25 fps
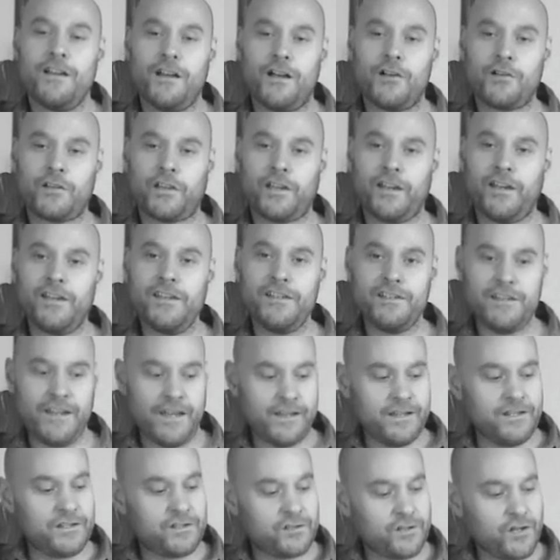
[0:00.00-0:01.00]
Okay,
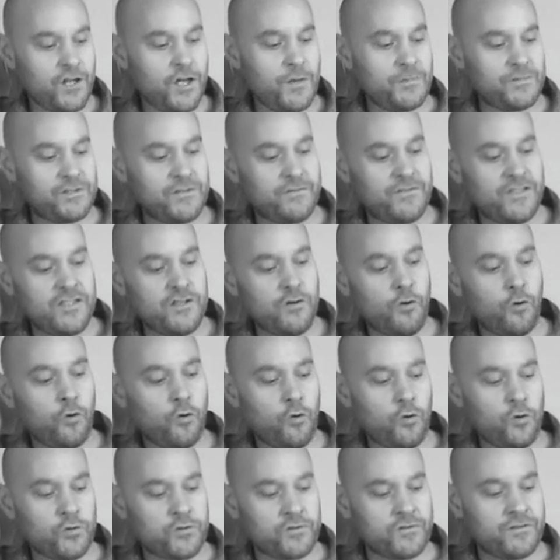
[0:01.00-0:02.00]
now in terms of the
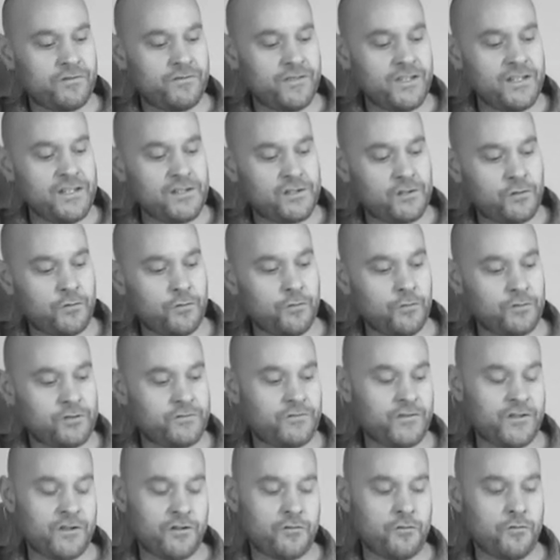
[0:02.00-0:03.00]
order of these chords
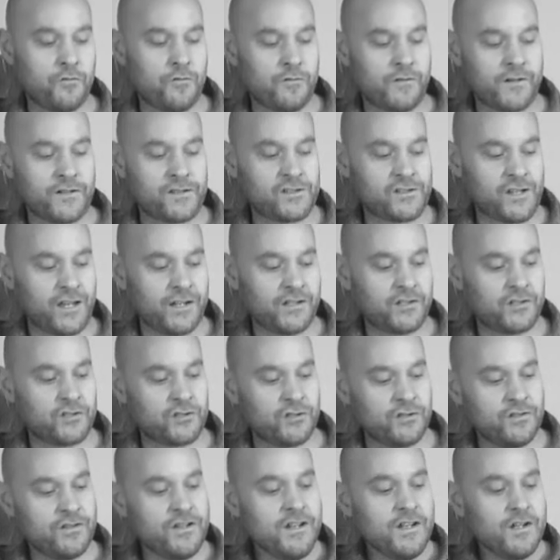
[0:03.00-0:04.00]
for the chorus
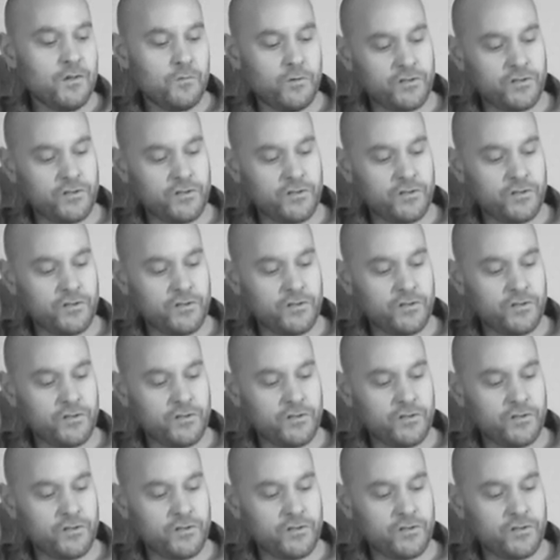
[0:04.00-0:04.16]
section,